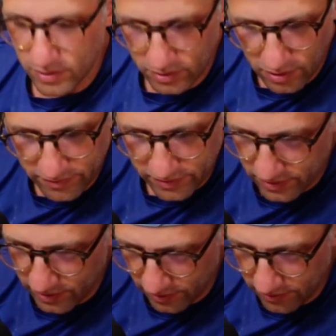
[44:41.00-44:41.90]
love it.
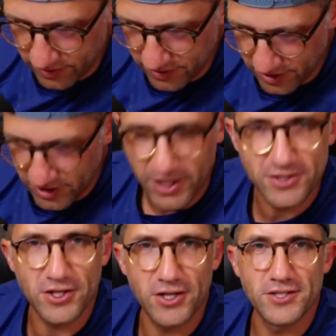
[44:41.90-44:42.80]
I love it. Is
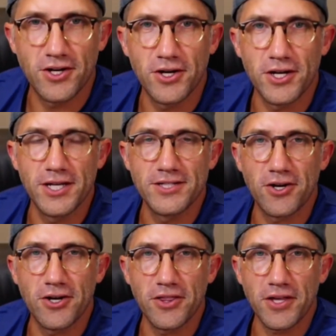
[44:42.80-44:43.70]
there
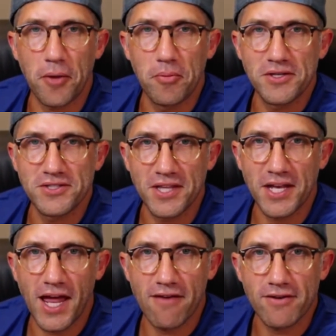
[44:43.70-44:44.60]
anything I'm missing that
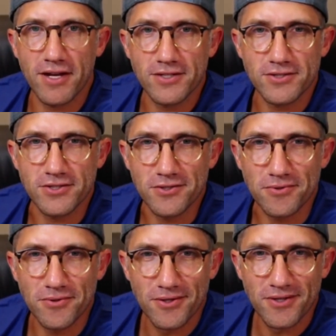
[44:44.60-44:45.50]
I haven't asked you
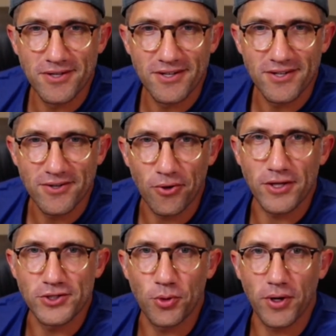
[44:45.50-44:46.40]
or
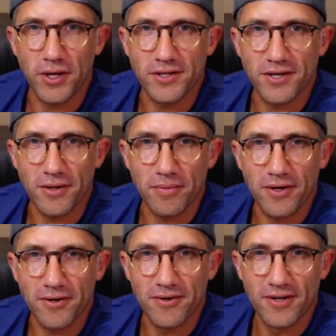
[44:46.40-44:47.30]
that you wanted to talk about?